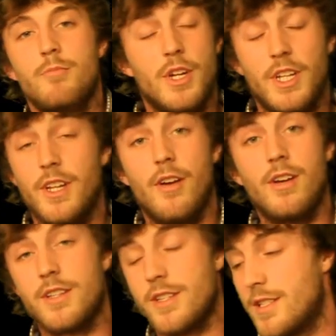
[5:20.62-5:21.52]
but you
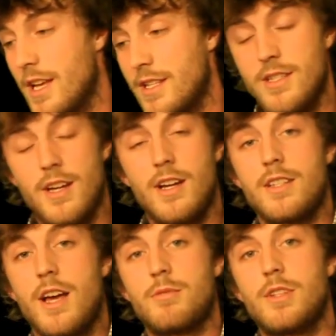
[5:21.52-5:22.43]
know, as I said, that
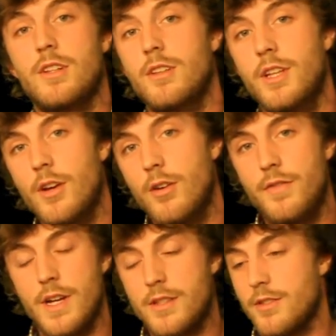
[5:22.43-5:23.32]
has absolutely no
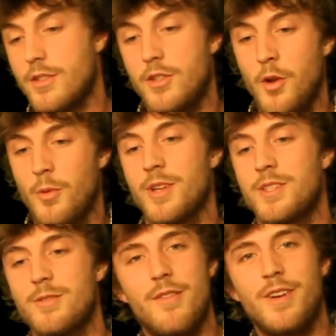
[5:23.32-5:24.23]
effect on the suit
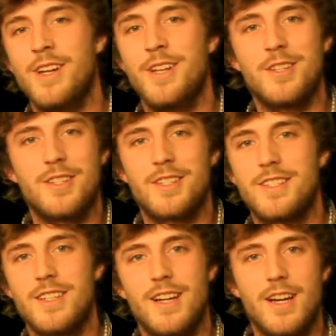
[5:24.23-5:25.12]
whatsoever. It's
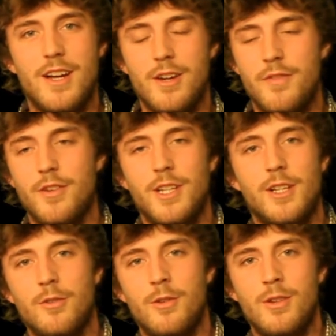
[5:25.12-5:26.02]
just a funny
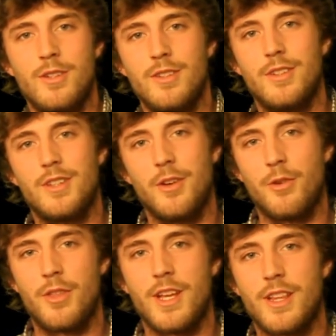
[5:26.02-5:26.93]
little
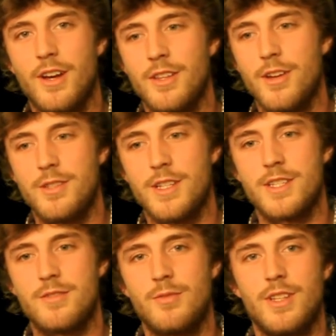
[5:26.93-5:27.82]
thing that I
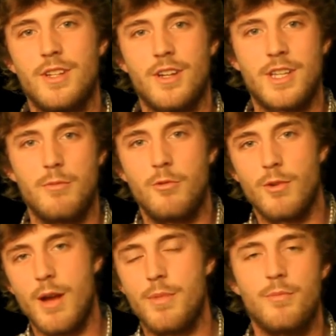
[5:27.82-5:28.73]
noticed when I keep
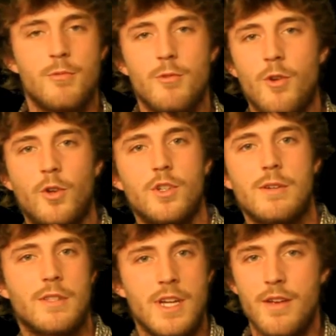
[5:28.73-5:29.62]
grabbing my wrong
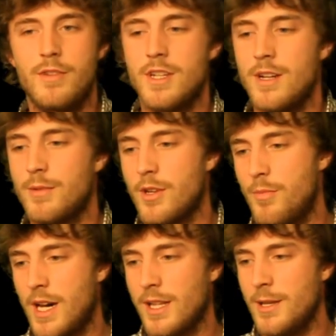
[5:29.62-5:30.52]
shoulder every time I go
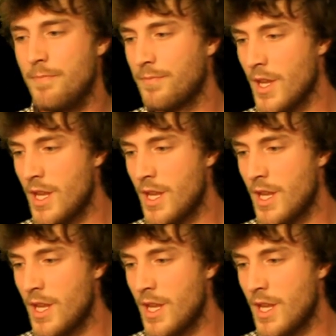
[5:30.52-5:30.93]
paddling.